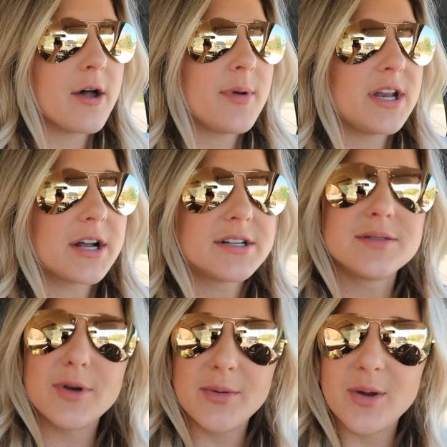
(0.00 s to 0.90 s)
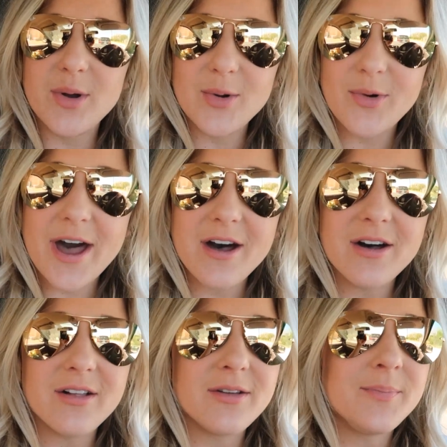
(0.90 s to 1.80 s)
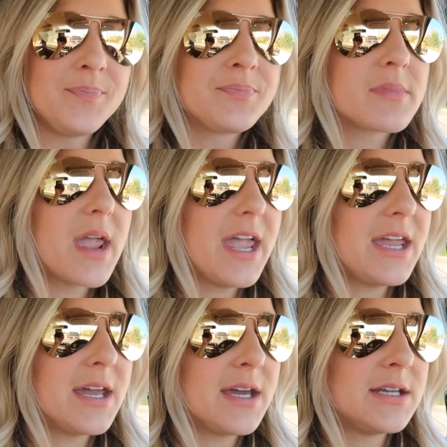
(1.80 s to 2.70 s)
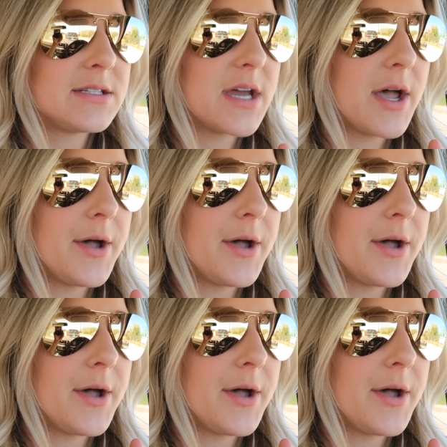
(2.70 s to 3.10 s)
my doctor's appointment went well, and